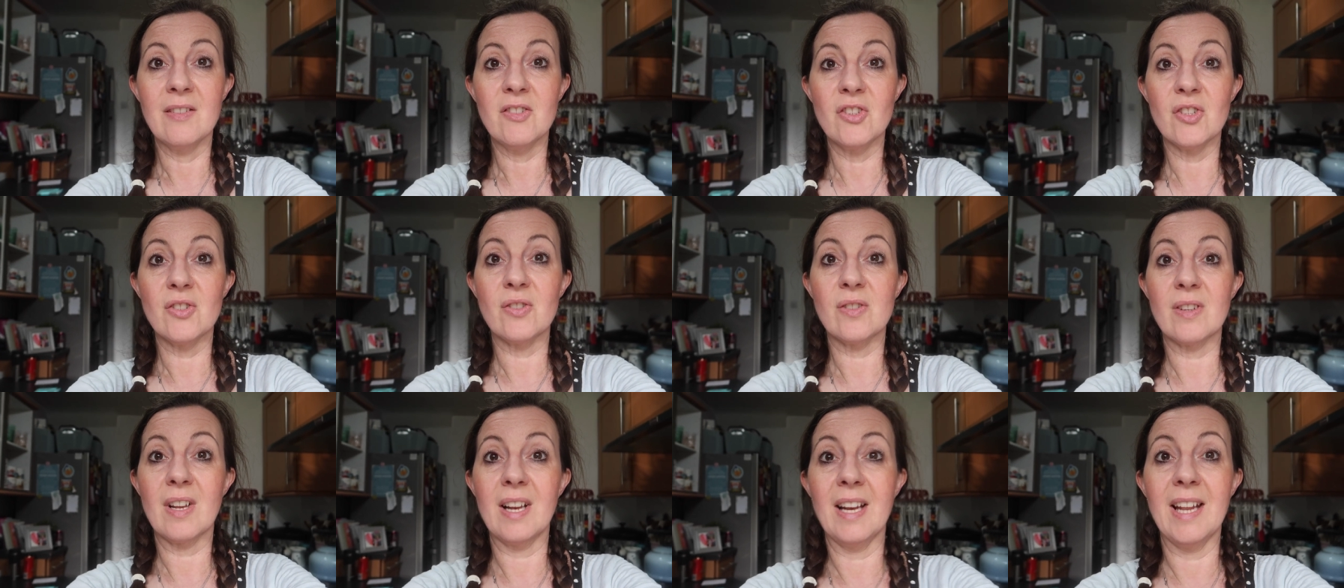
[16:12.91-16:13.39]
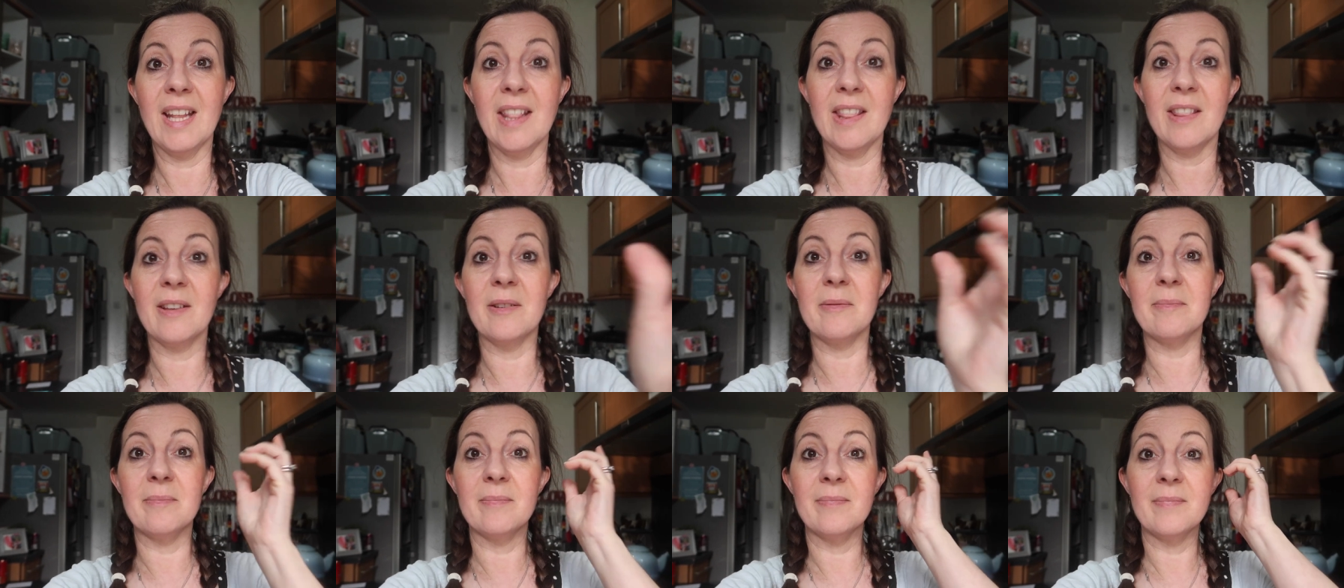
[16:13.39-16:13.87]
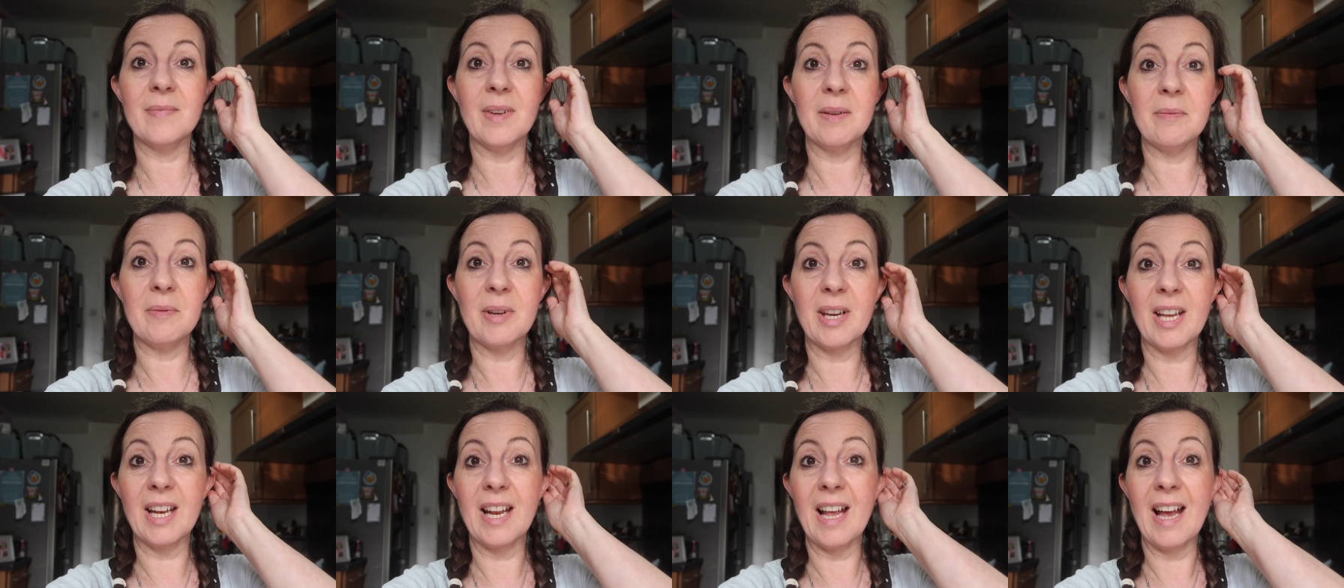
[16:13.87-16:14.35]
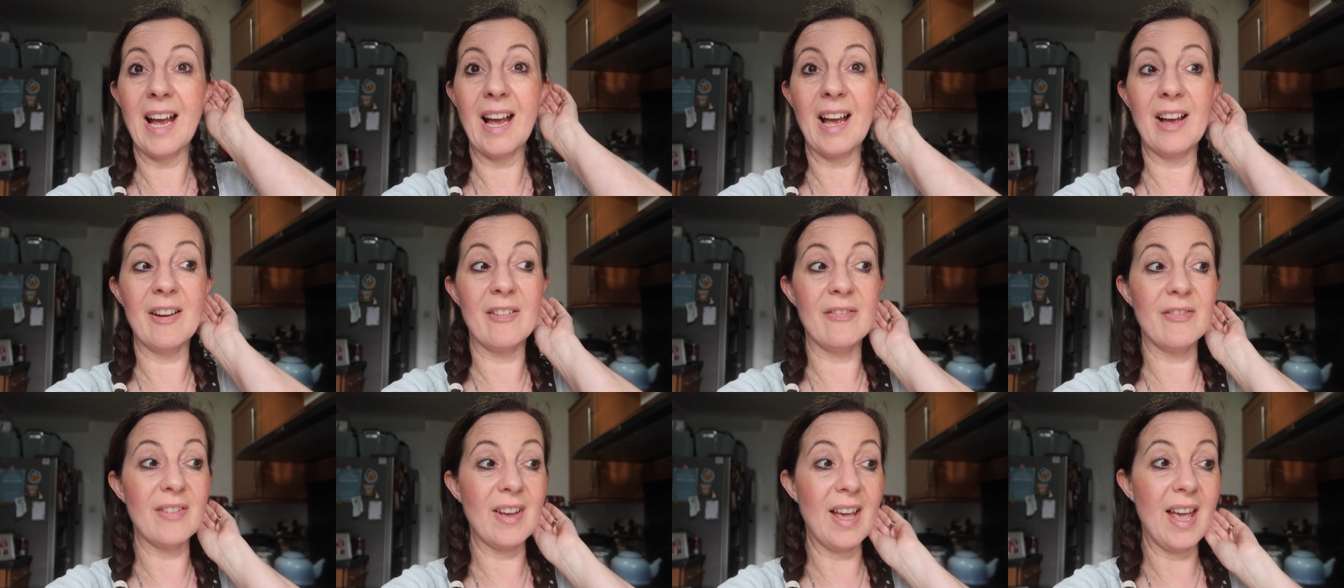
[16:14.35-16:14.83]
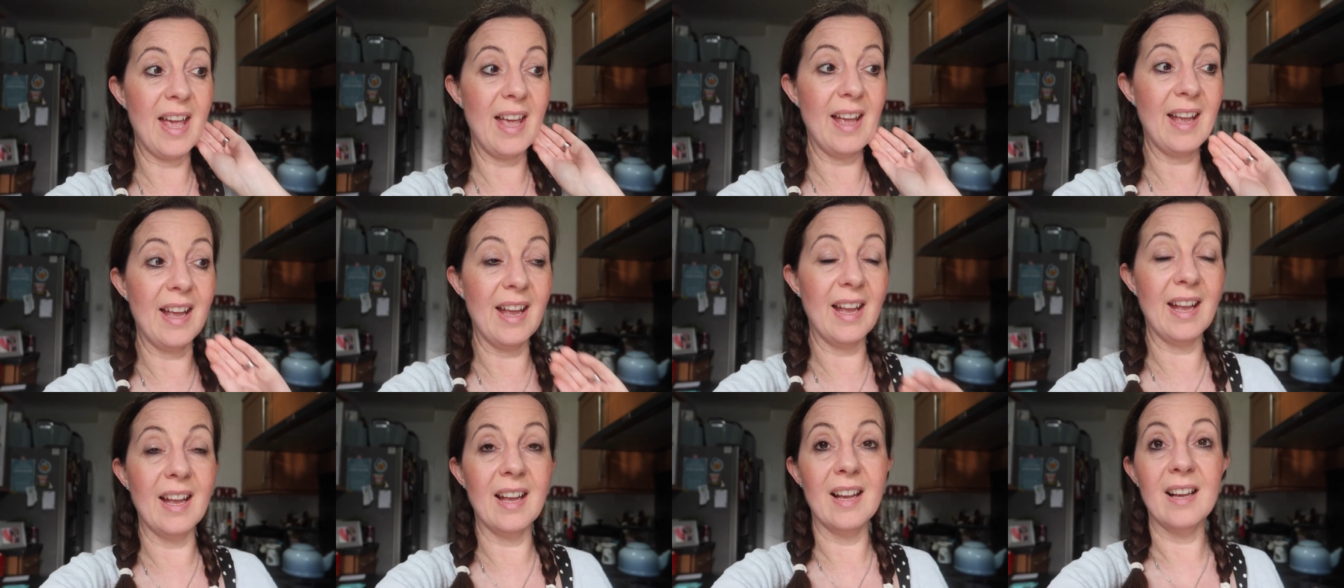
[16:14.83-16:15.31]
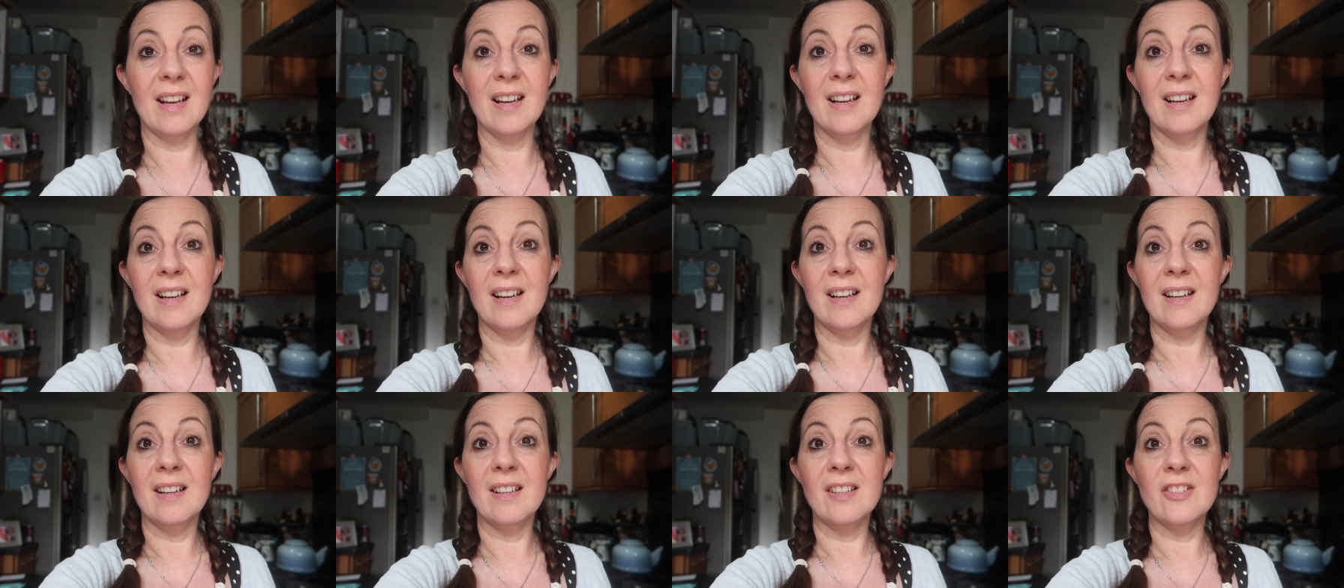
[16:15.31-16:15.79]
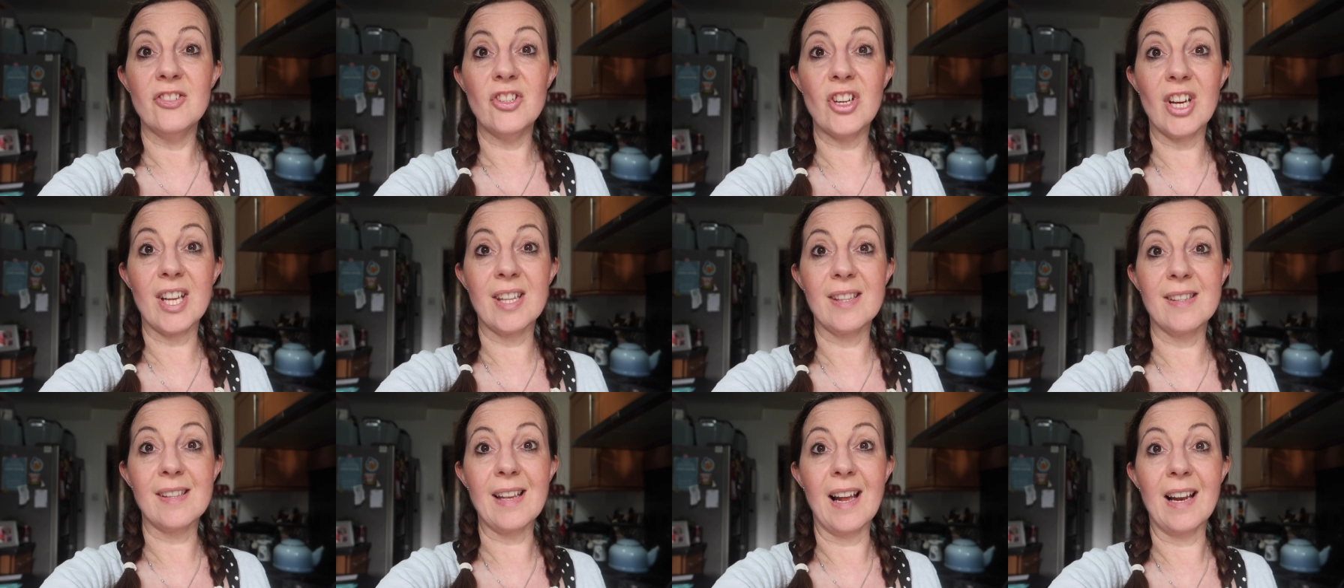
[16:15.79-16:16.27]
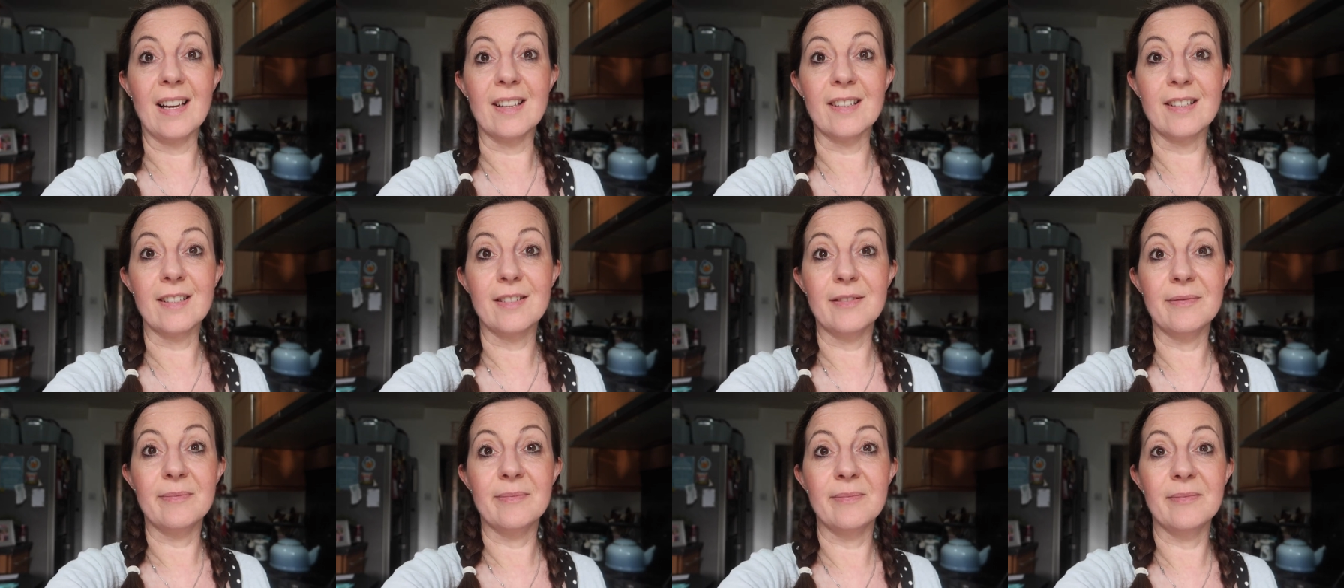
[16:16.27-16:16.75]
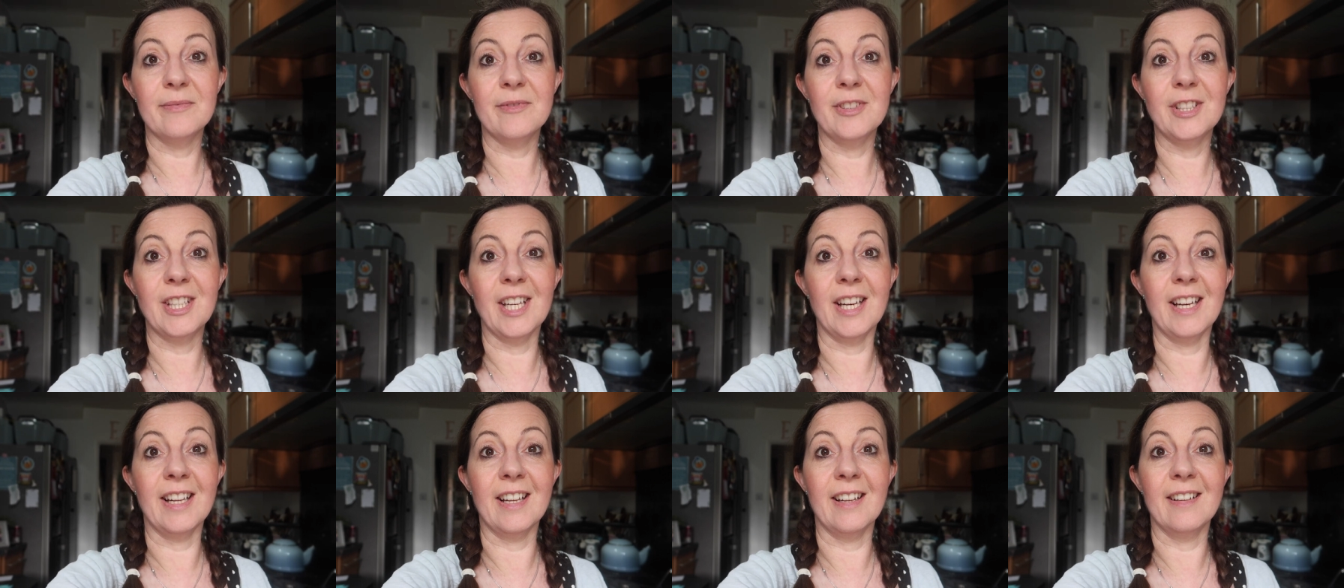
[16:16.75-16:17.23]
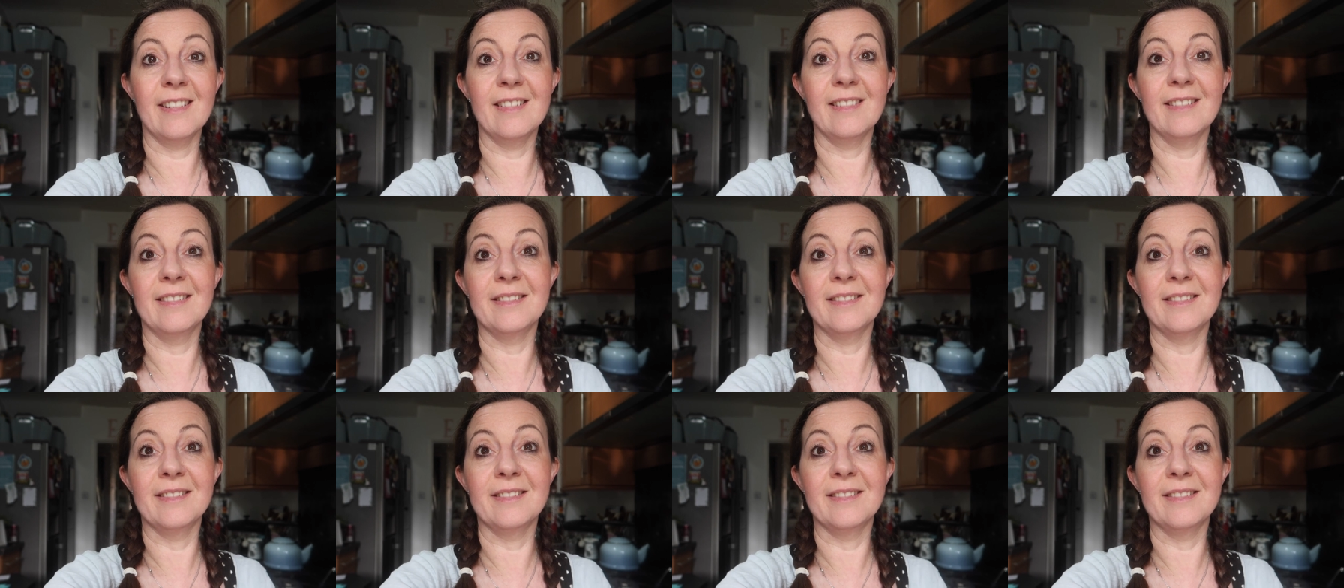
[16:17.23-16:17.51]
just cleaned them, and we're gonna have a chicken salad for dinner.